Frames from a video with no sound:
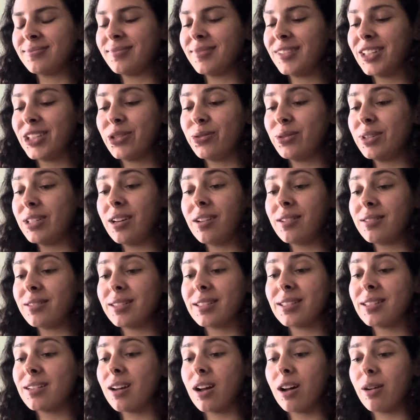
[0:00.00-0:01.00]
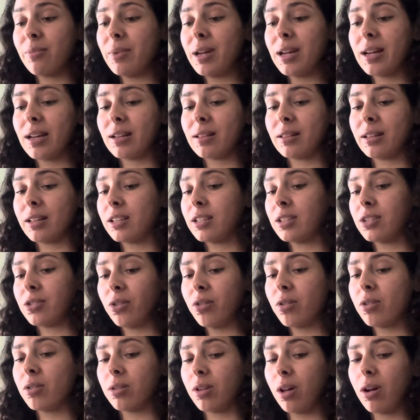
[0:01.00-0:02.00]
union's coming. Like, you're
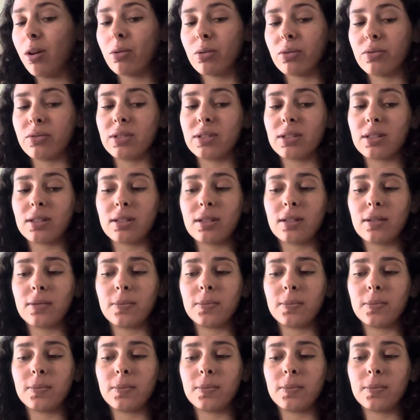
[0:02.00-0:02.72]
close.